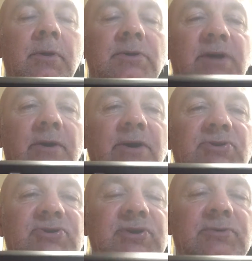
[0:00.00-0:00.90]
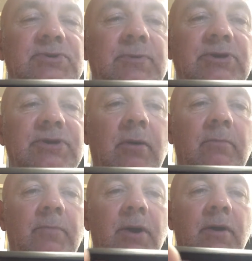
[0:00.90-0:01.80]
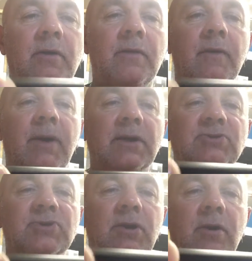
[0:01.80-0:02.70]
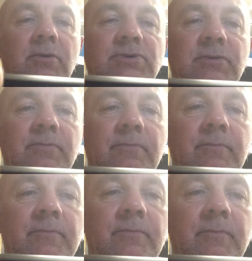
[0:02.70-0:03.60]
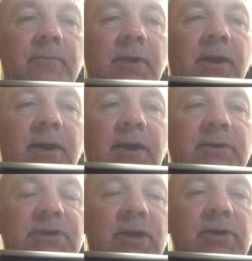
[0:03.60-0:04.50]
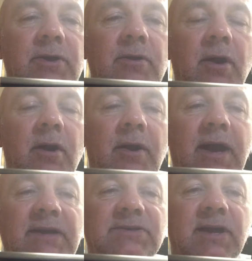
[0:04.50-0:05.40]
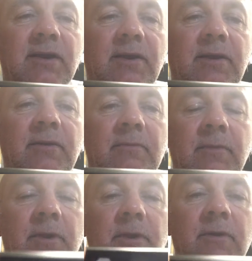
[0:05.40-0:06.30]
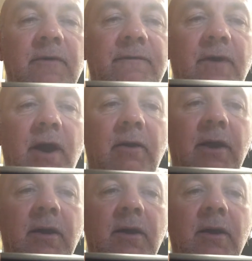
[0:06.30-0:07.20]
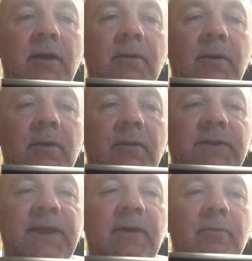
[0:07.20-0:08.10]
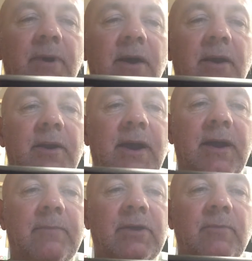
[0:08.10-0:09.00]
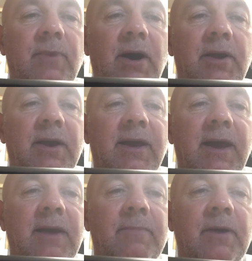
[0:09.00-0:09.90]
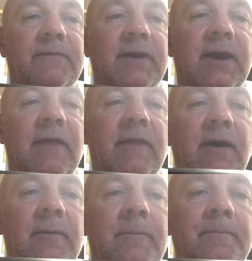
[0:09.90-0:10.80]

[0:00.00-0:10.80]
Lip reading: So it's still switched on, but the buttons are locked. Okay, so you can't accidentally fire it. Down button and menu button again, both together.